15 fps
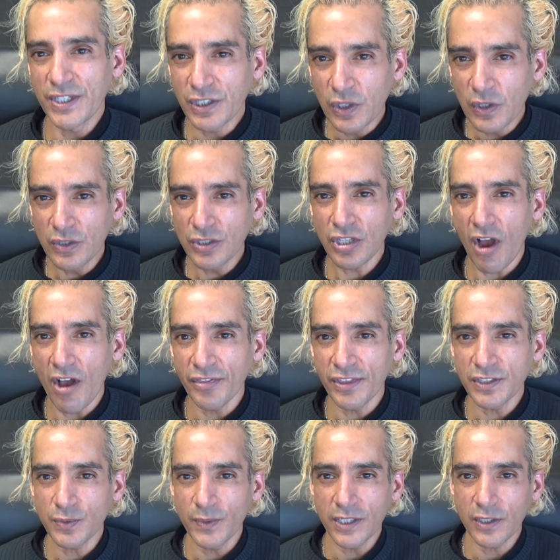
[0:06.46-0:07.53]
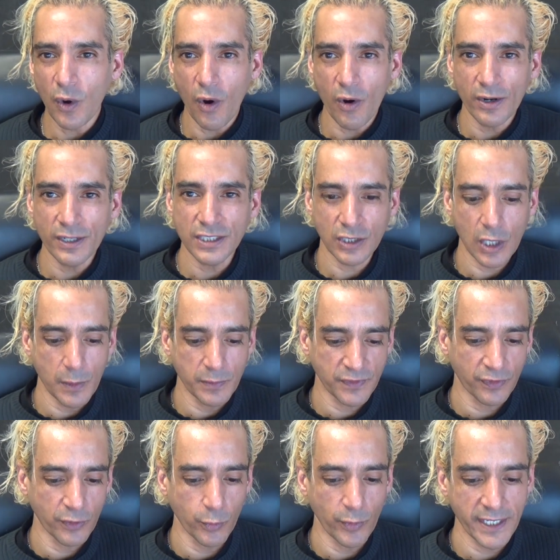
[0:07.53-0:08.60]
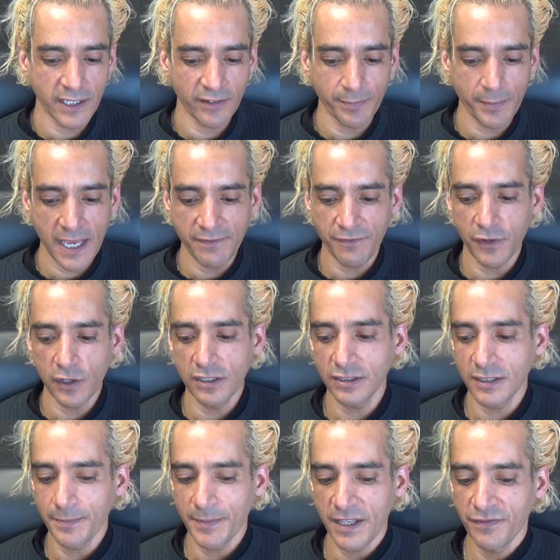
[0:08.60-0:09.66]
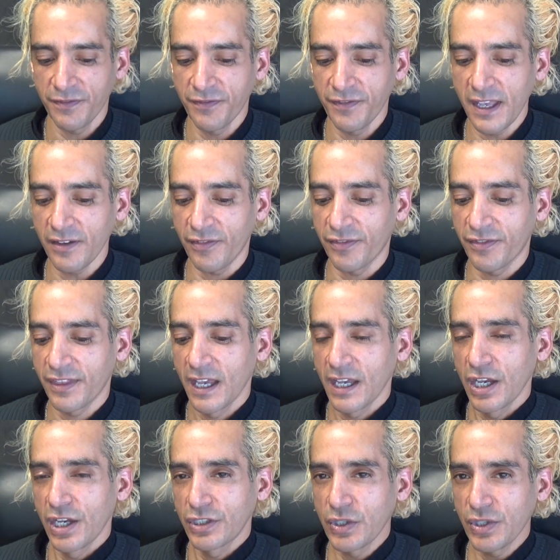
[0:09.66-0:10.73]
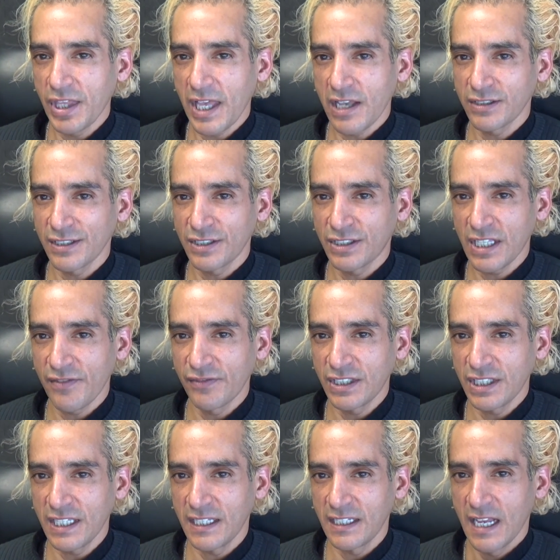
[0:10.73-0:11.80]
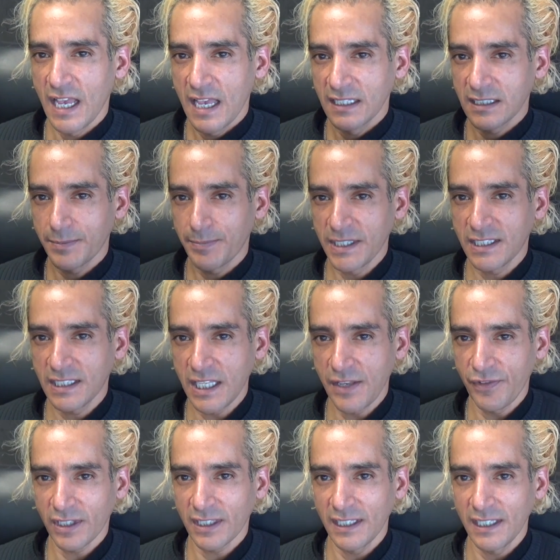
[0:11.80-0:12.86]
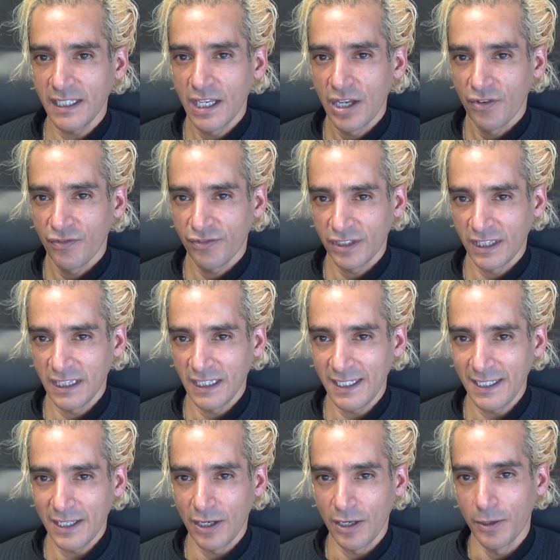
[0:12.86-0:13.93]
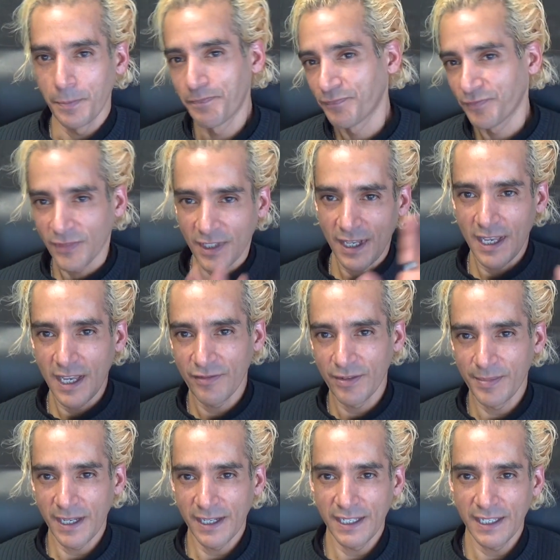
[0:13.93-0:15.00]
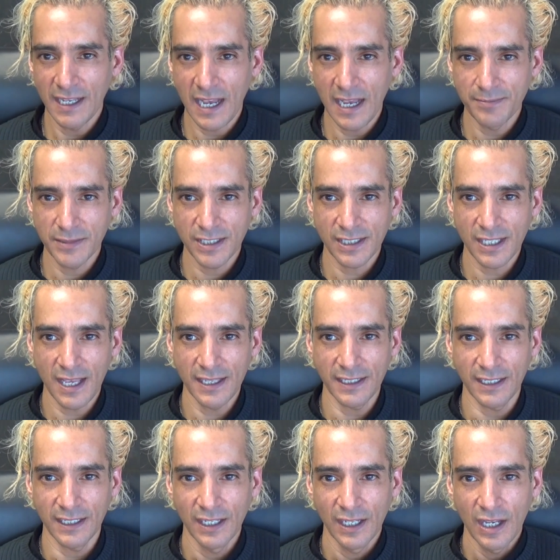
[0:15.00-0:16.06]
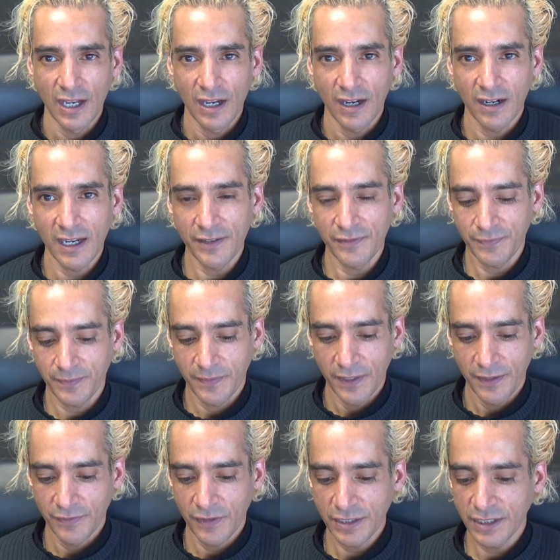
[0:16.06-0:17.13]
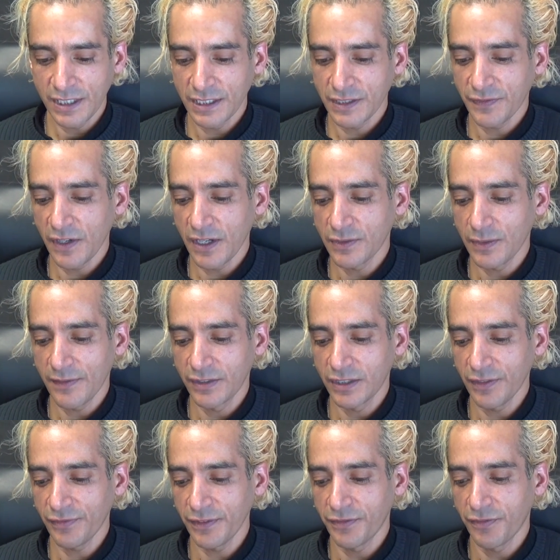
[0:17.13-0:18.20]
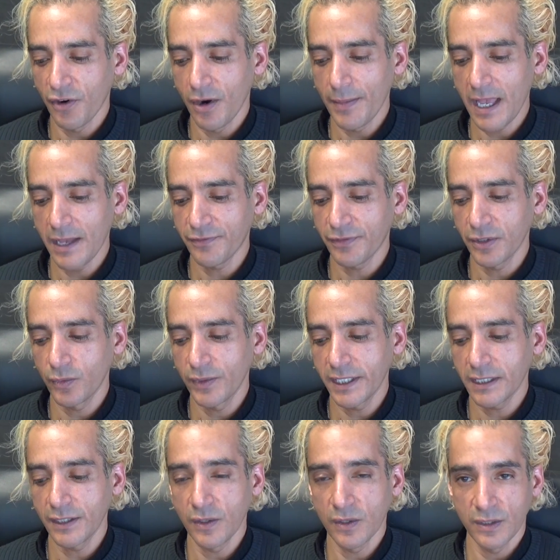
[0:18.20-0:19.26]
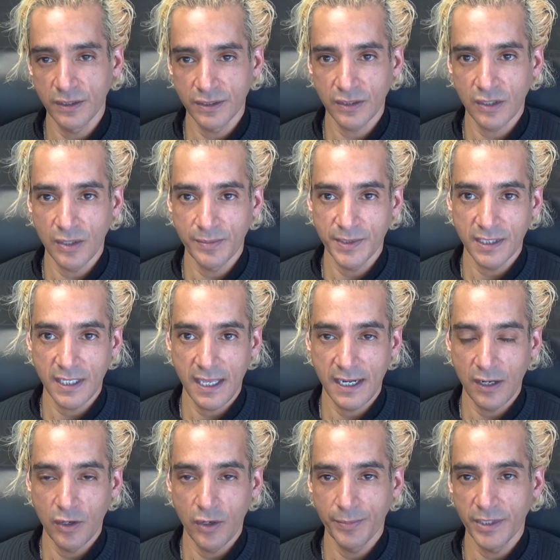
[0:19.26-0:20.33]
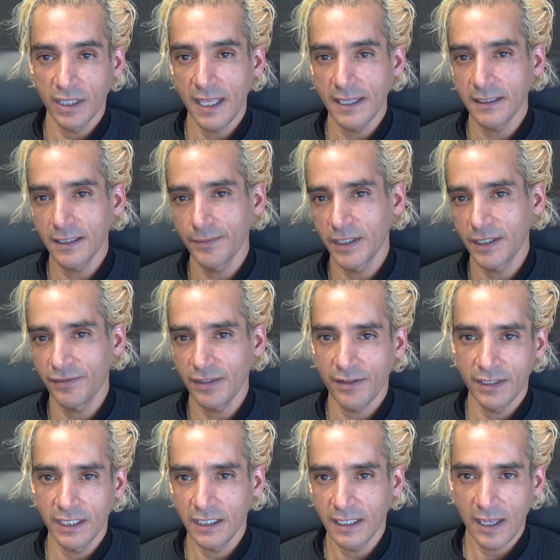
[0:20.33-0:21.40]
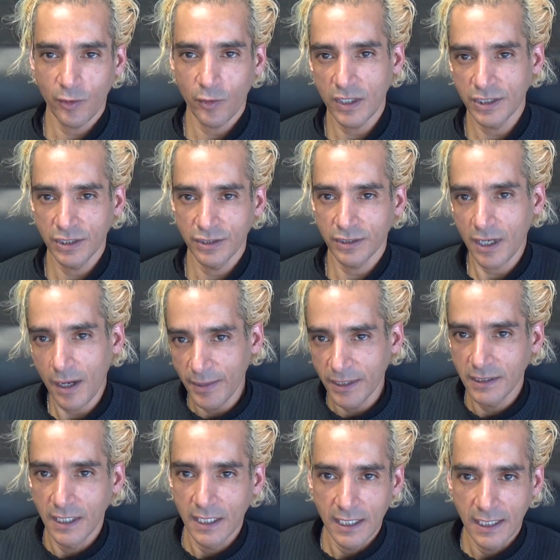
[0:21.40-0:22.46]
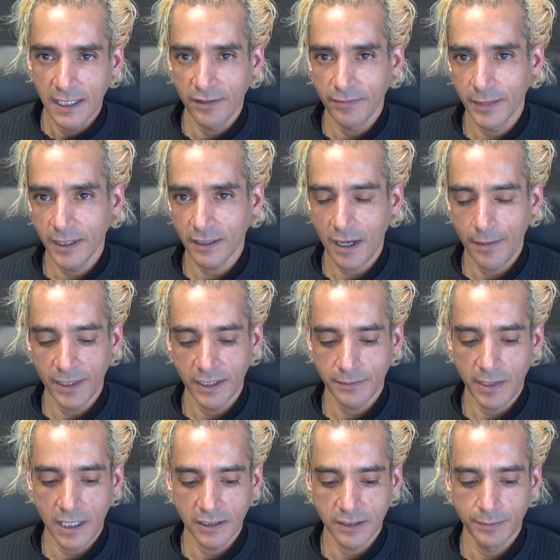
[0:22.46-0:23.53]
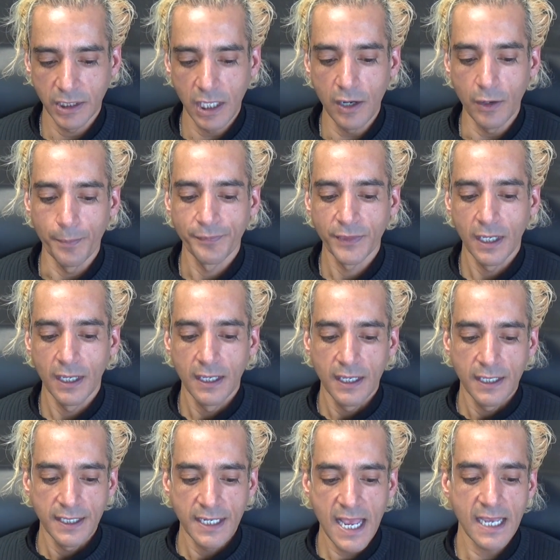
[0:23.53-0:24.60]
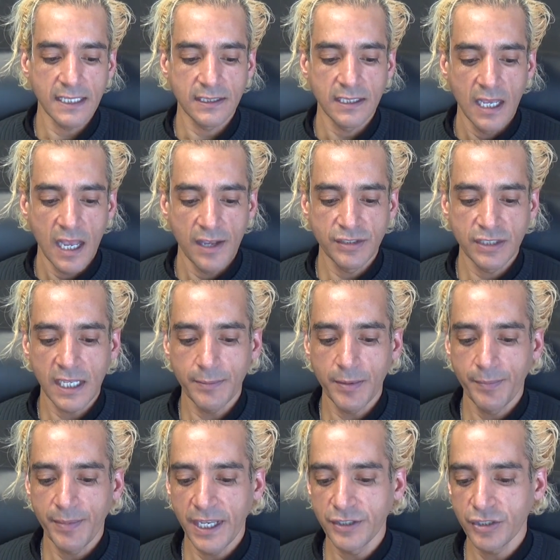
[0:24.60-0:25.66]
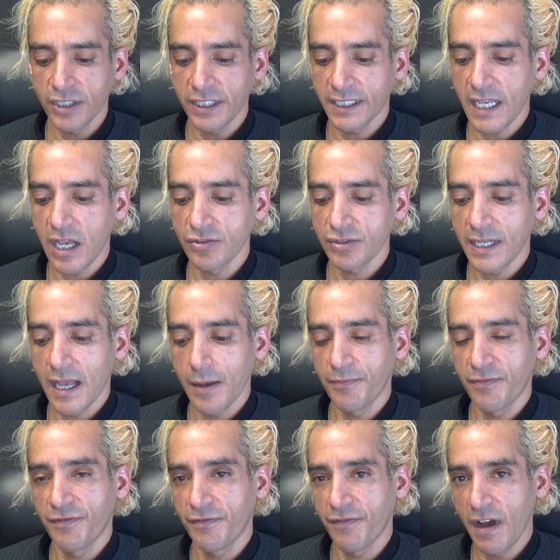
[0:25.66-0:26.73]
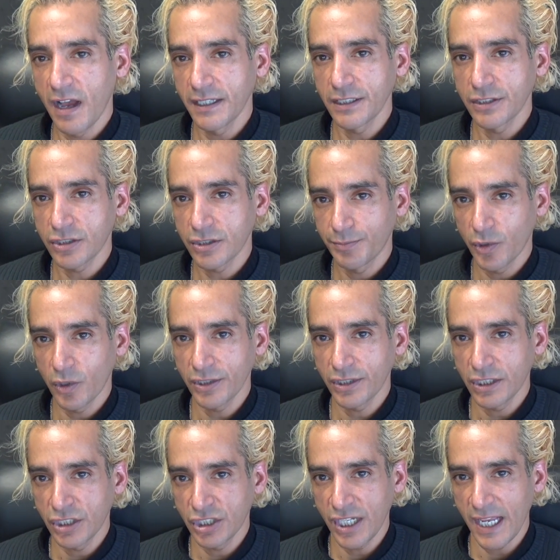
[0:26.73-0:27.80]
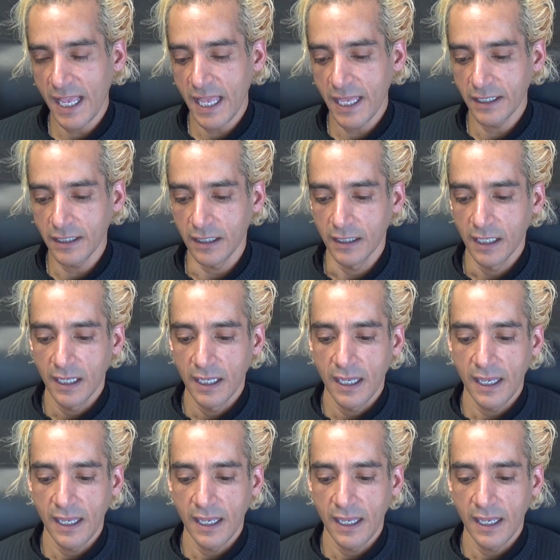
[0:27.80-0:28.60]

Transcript: Week. Who's Hot This Week? Horoscopes for the week of May 1st to May 5th, 2017. Specifically for Leo. Hey everybody, I'm Sunny. Alright, first things first, we have a different format for the weekly horoscopes and I hope you like them, and if you have any questions or comments, leave them in the comment box below. Next, I've set up a Patreon account to help fund and support the channel.